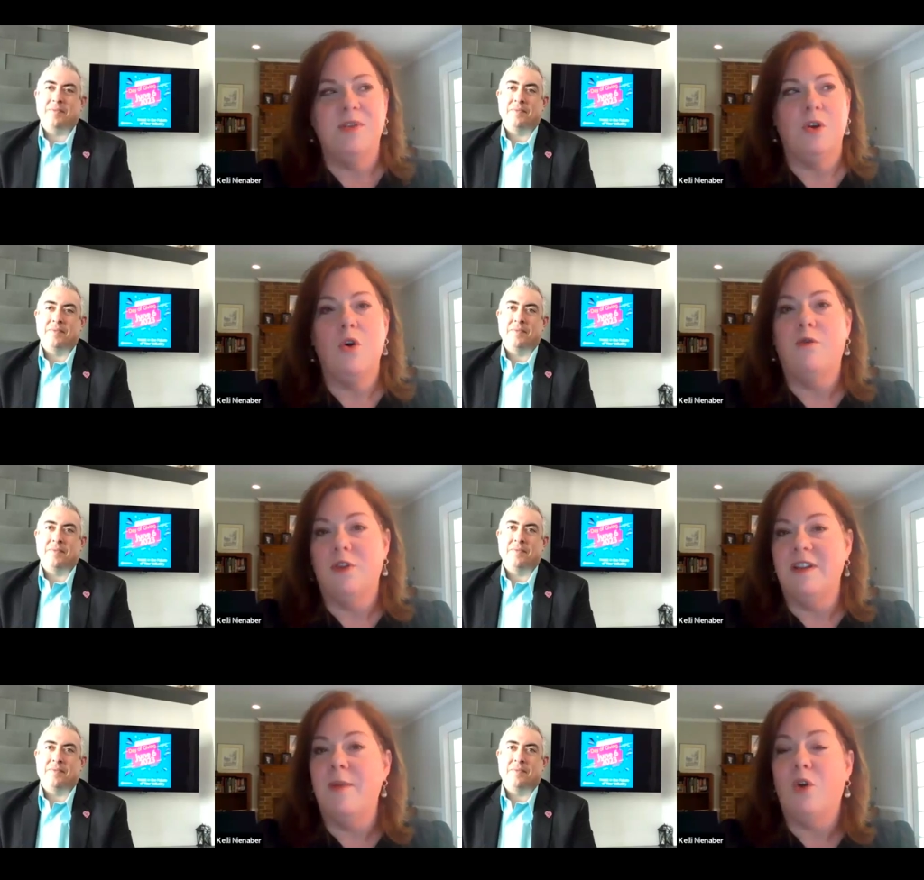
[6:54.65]
Speaker 1: So
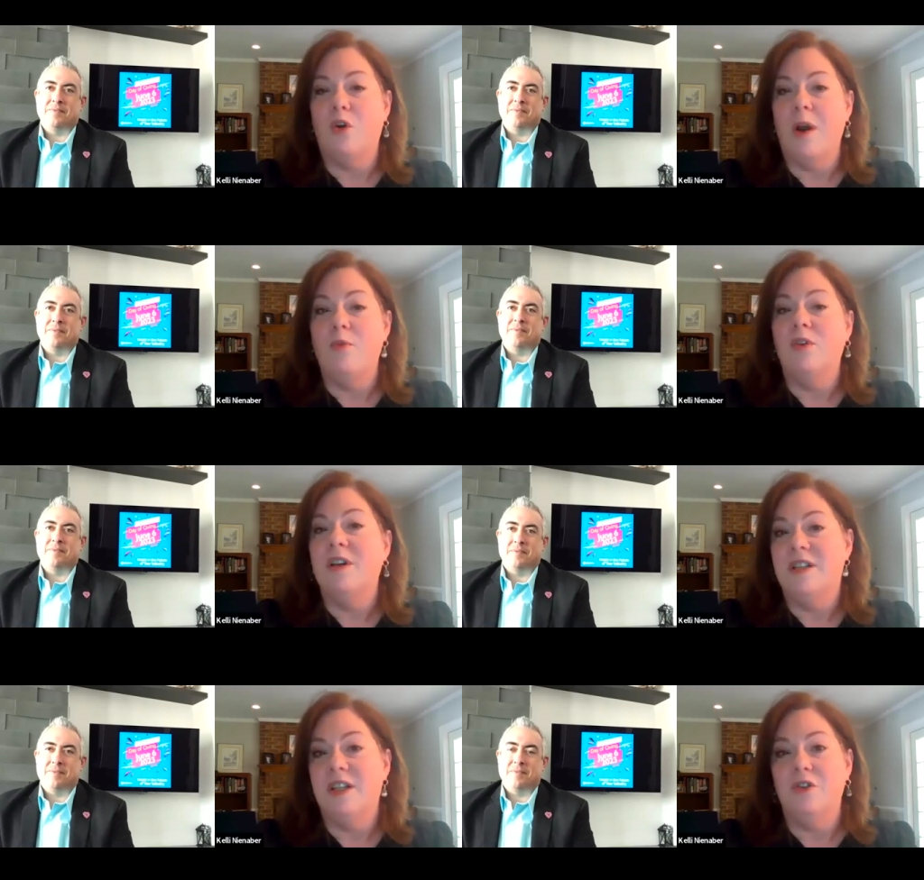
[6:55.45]
hopefully that program will
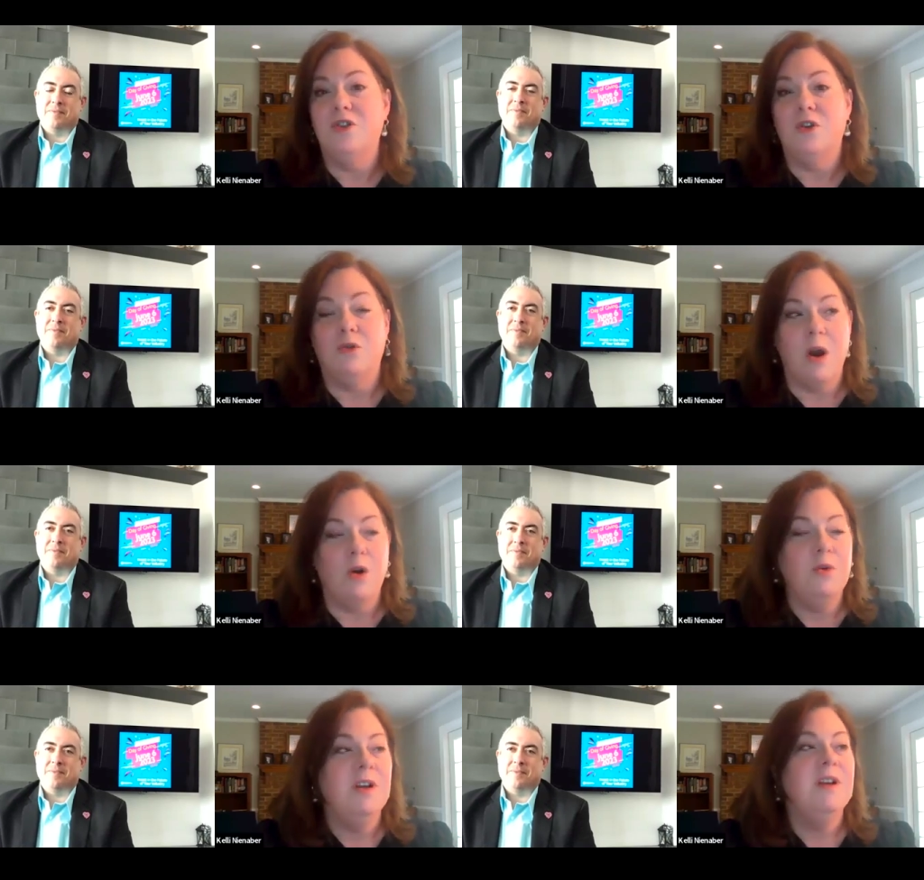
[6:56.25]
continue to grow.